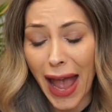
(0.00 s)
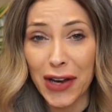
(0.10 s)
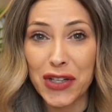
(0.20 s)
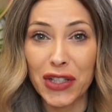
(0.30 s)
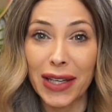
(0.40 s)

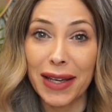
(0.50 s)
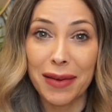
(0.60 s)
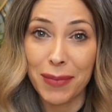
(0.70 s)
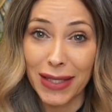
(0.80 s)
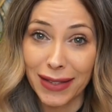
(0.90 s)
actually
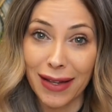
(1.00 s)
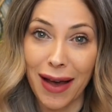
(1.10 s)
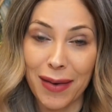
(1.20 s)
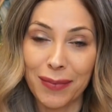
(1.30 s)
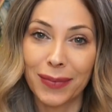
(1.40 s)

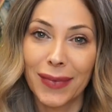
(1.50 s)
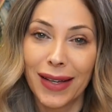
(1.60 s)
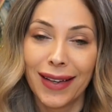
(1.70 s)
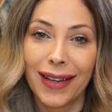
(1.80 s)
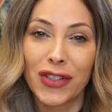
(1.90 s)

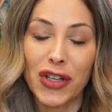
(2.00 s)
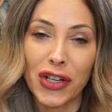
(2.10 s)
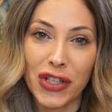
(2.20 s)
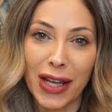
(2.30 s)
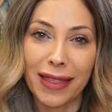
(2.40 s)

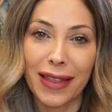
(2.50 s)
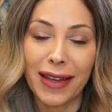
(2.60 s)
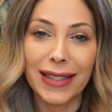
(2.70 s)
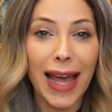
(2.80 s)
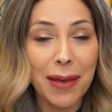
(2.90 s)
misjudging
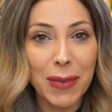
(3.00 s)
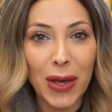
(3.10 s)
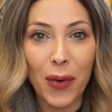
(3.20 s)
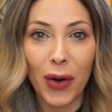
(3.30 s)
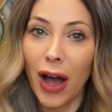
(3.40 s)
the
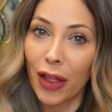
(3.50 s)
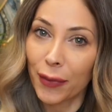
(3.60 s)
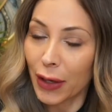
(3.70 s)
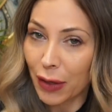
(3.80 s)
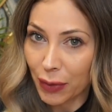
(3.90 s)
timing or
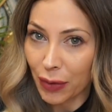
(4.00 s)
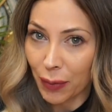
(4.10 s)
coloring it with